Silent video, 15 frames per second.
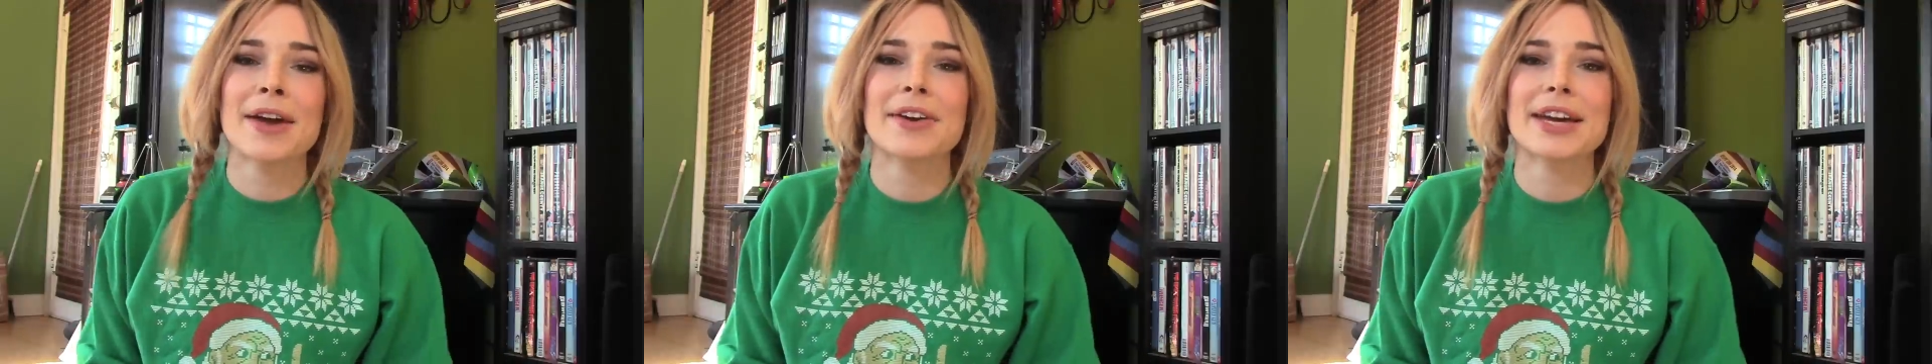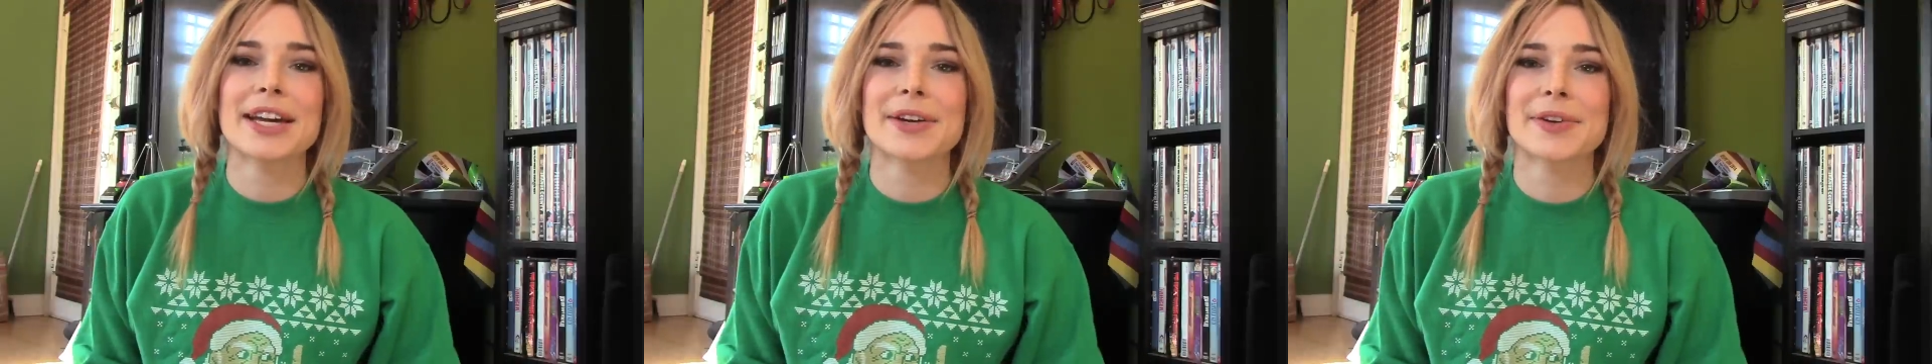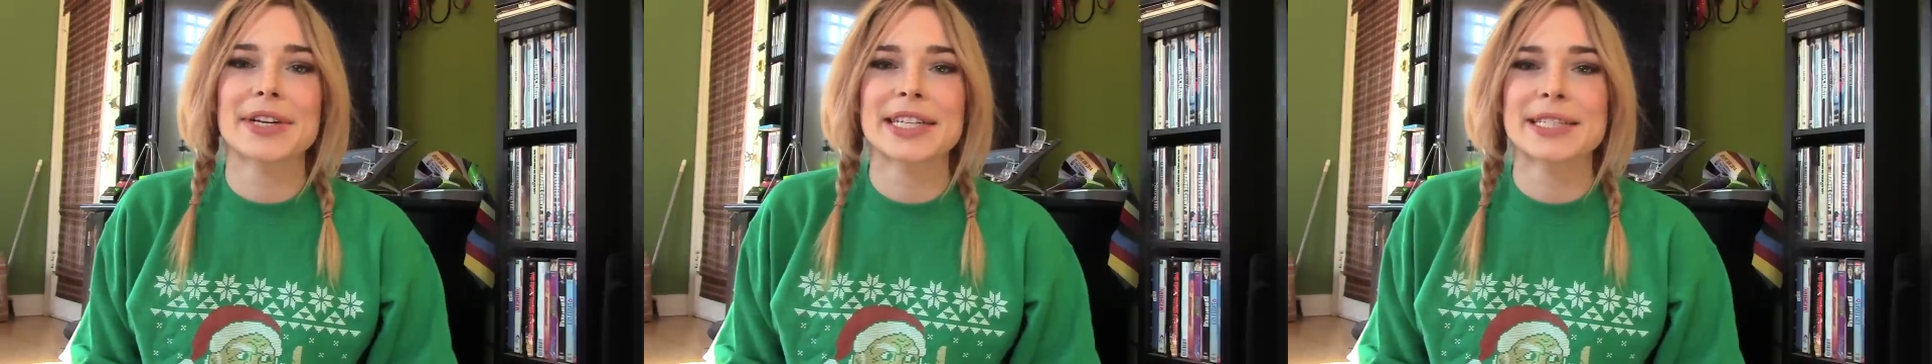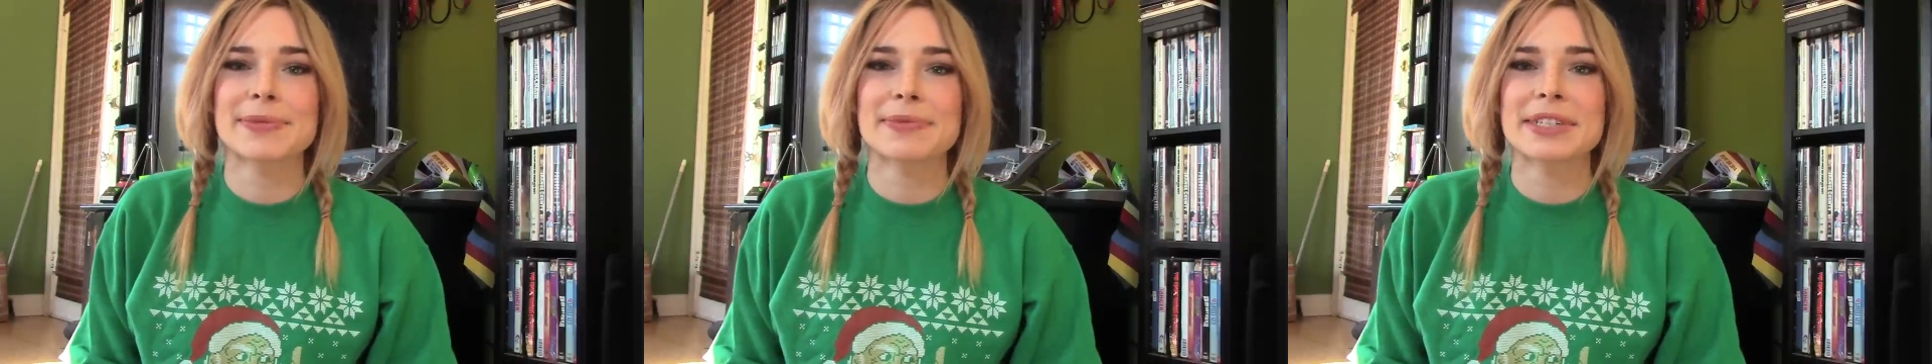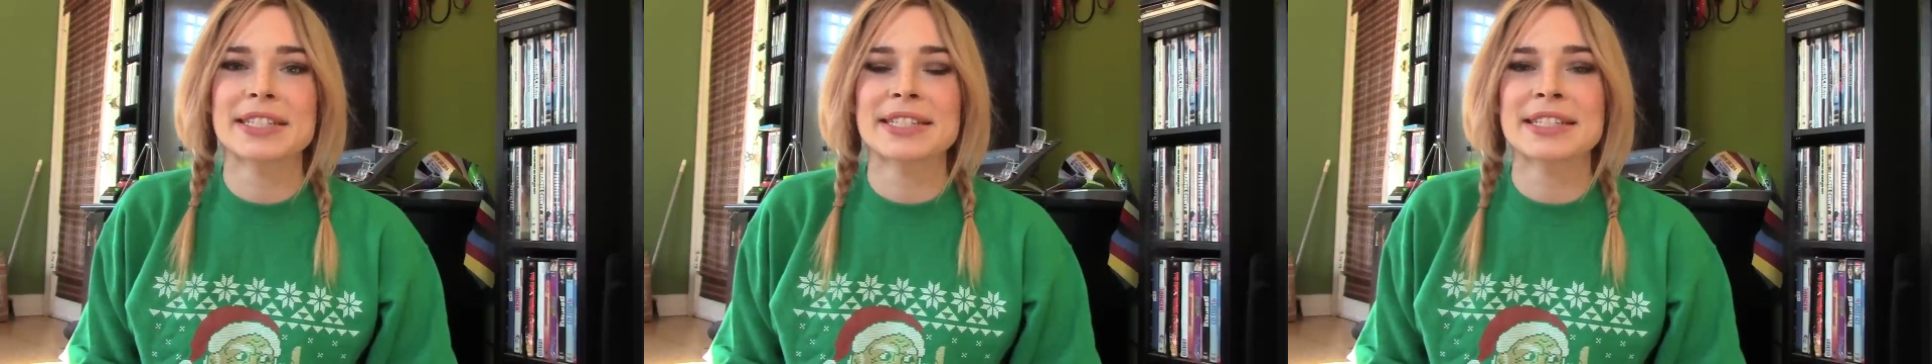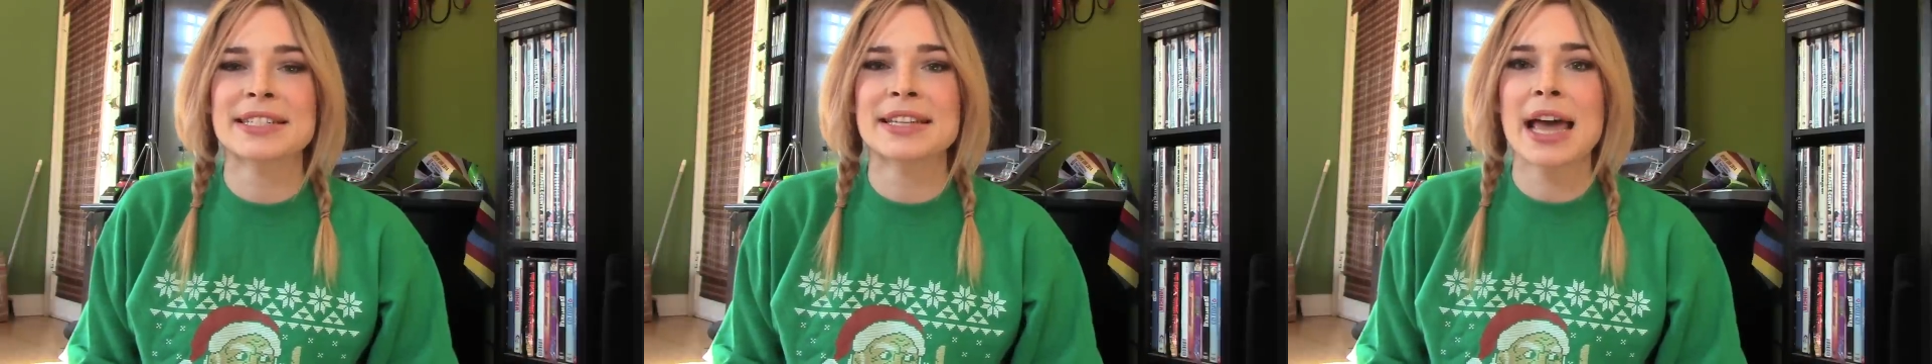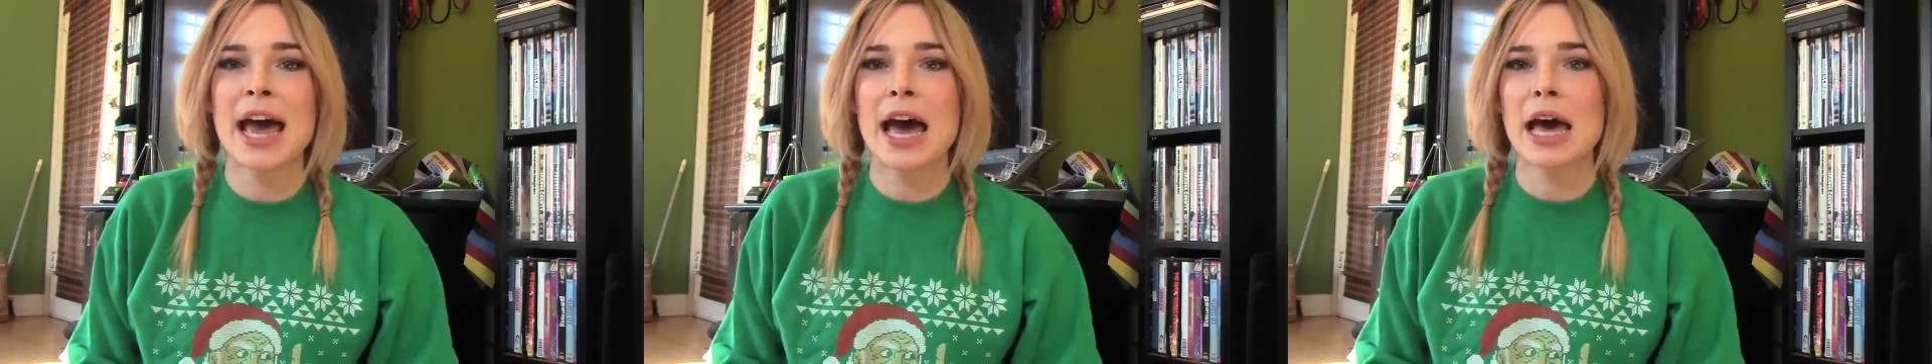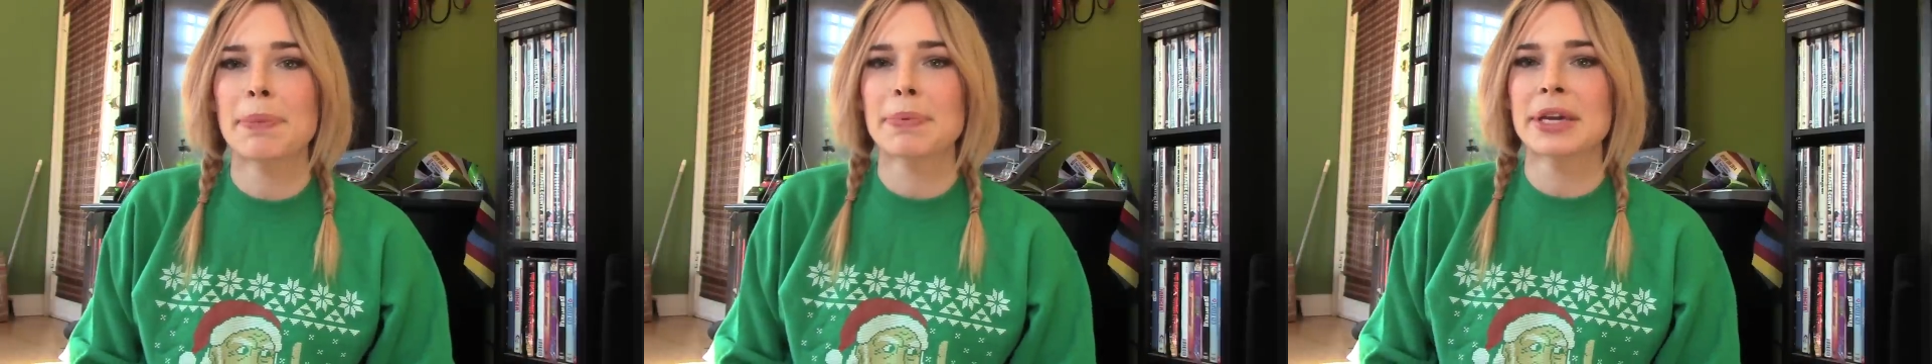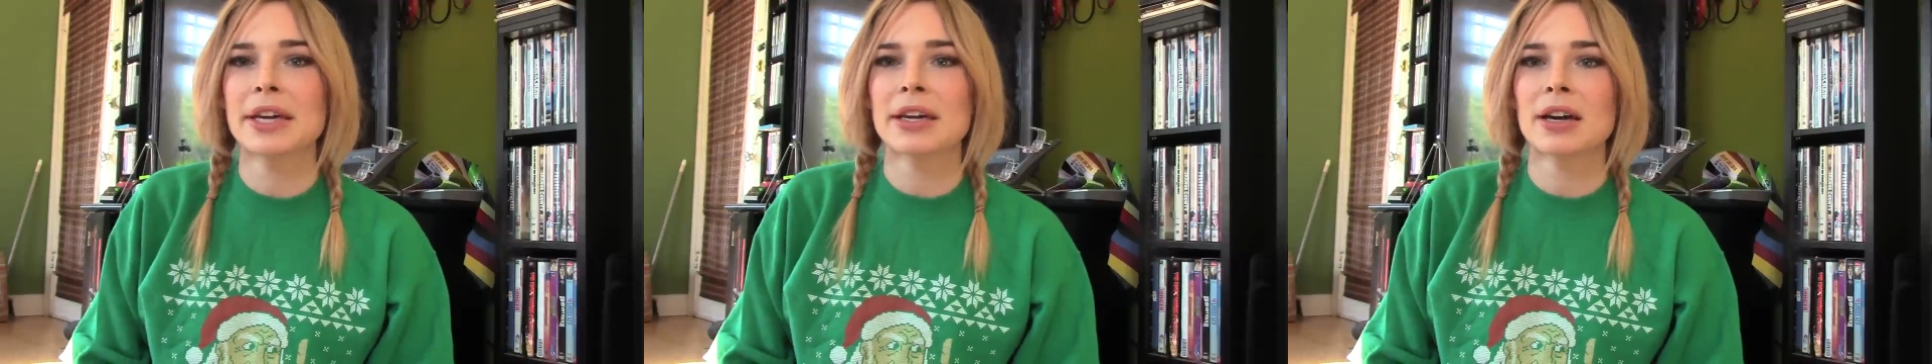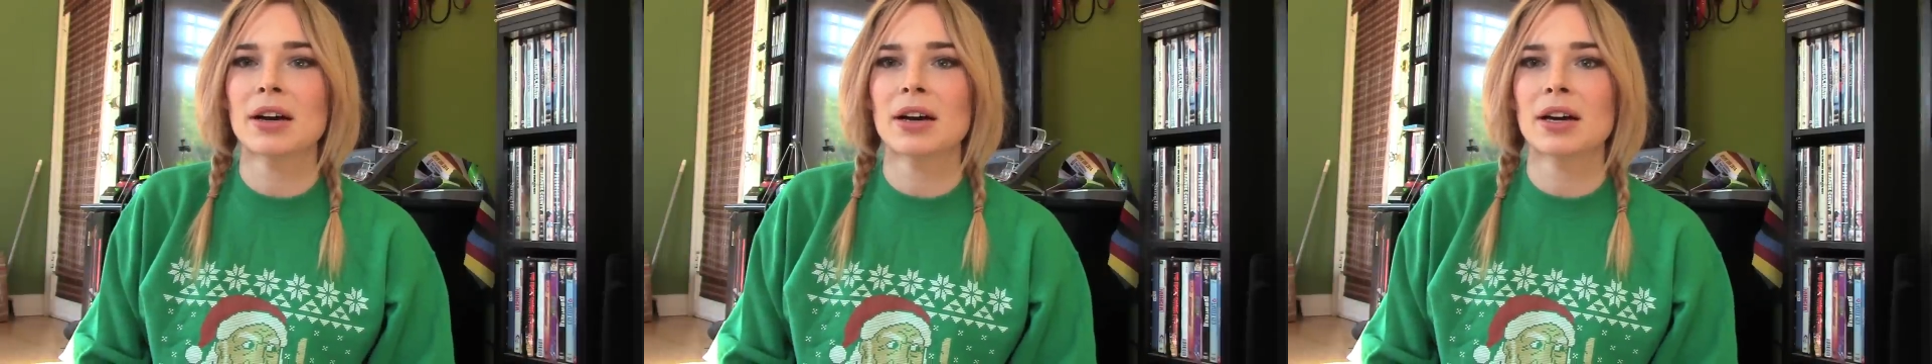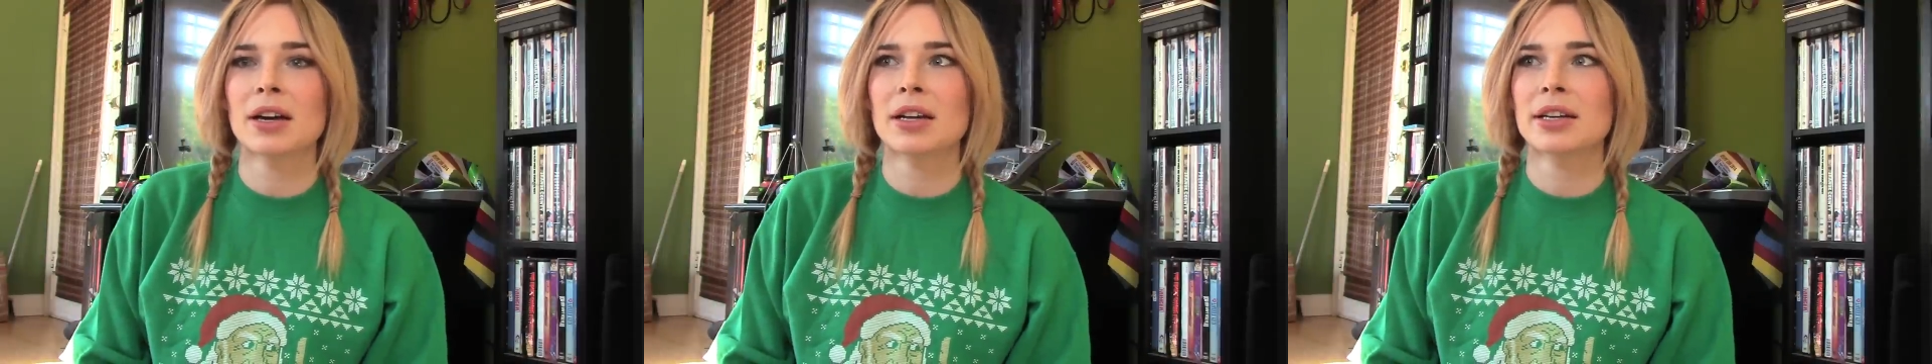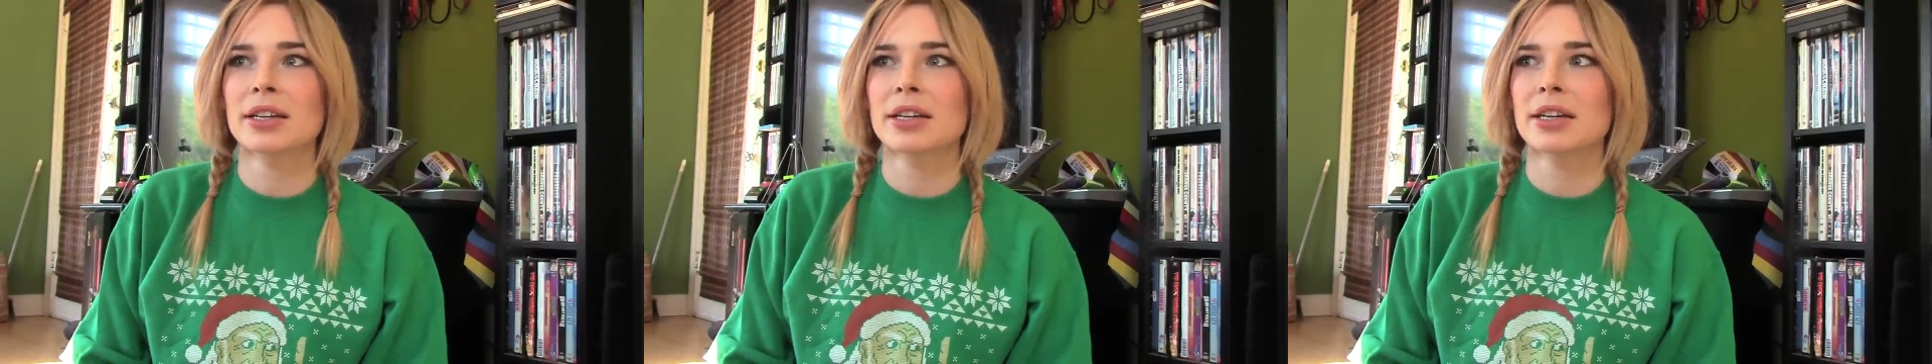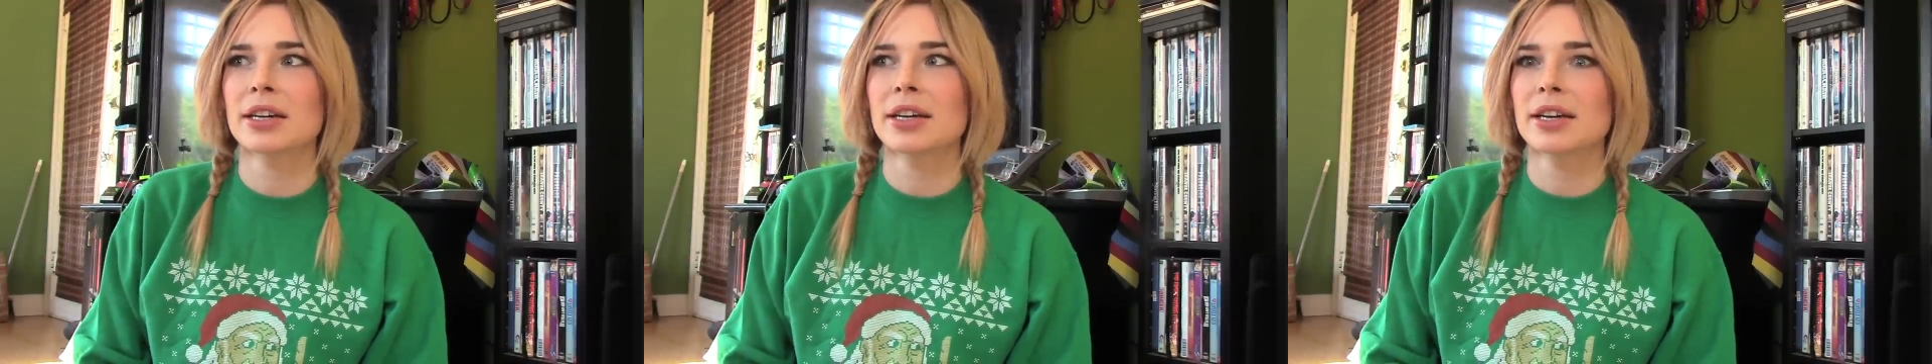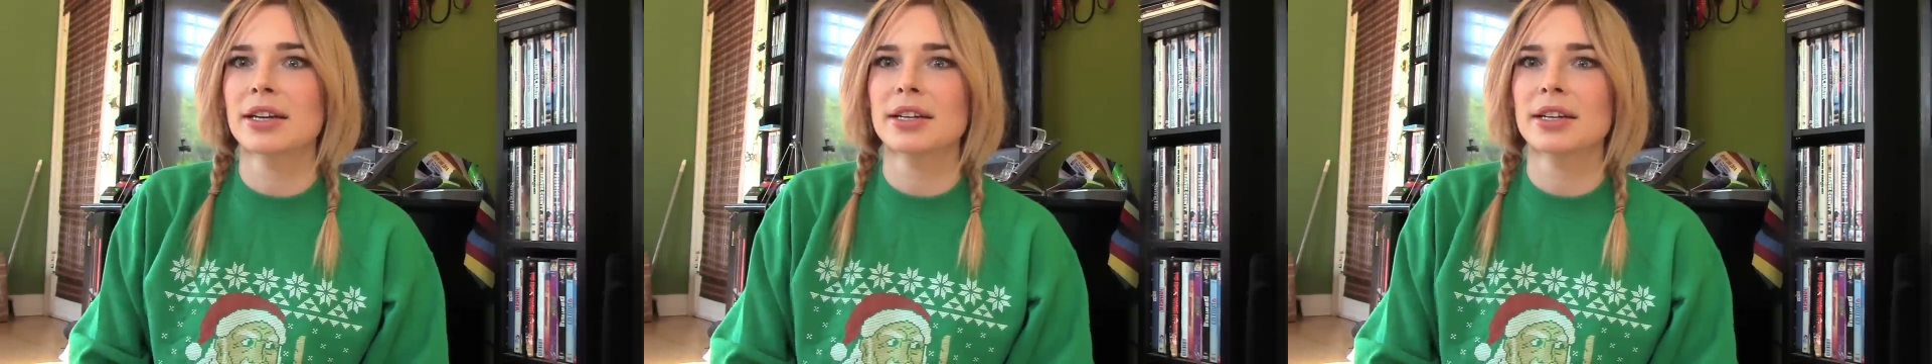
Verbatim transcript: Merry Christmas and Happy Hanukkah